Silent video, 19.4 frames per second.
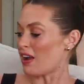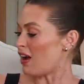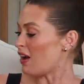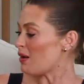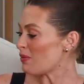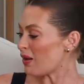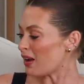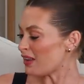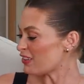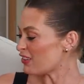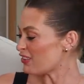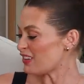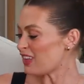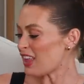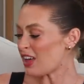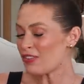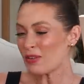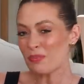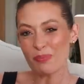I, I just
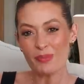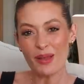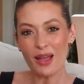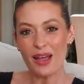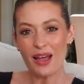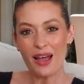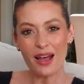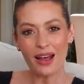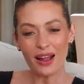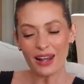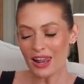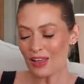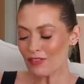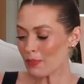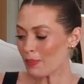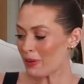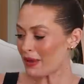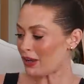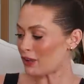love
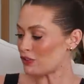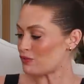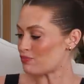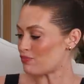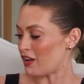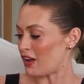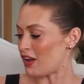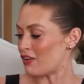love a pillow spray.